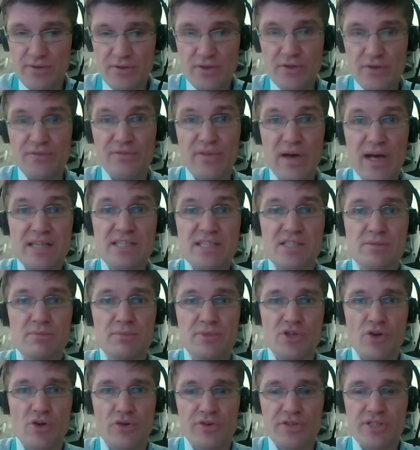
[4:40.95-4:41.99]
vast
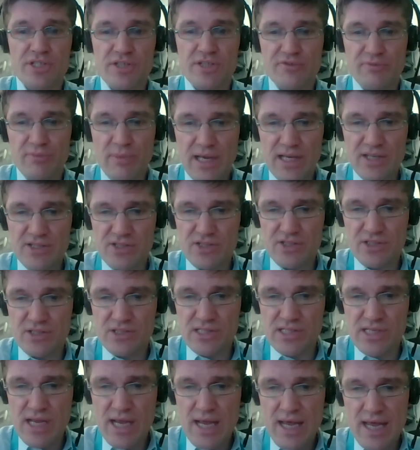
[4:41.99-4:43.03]
majority of
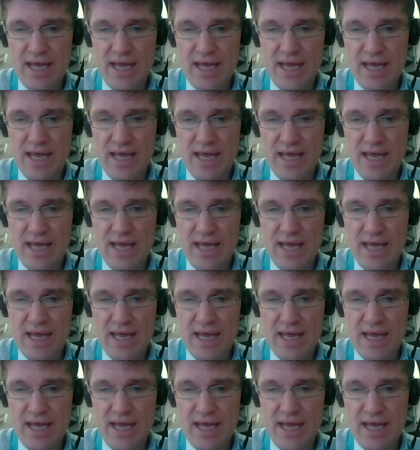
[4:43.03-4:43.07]
patients.